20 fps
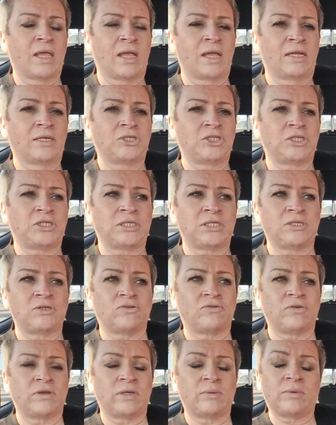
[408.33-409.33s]
And she did
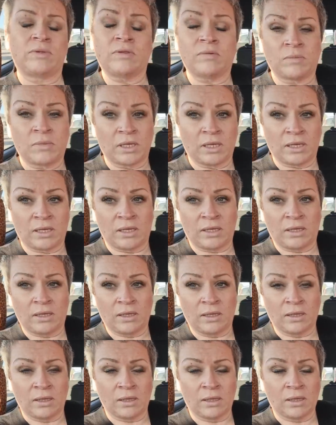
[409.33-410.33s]
agree with me
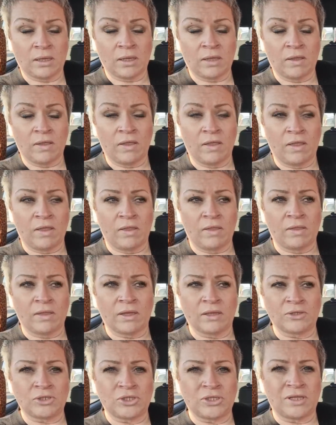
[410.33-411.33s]

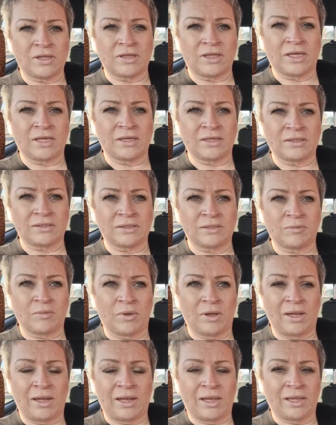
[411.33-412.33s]
that she thinks that
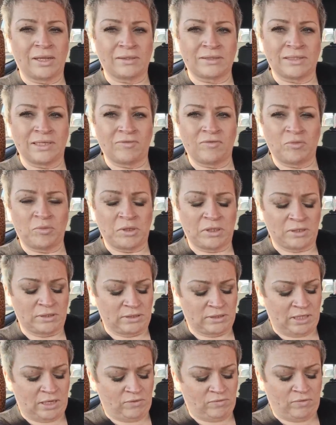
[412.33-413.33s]
my leg's never been
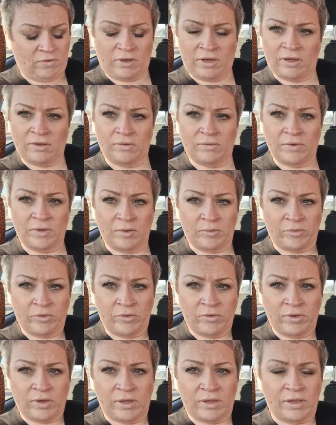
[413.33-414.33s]
set right when I
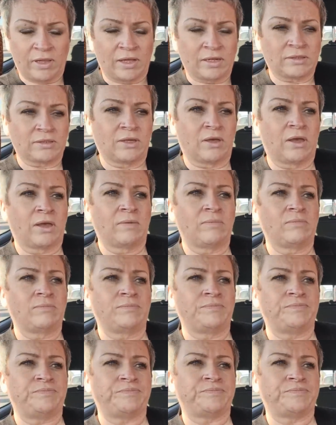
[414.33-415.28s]
broke it that time.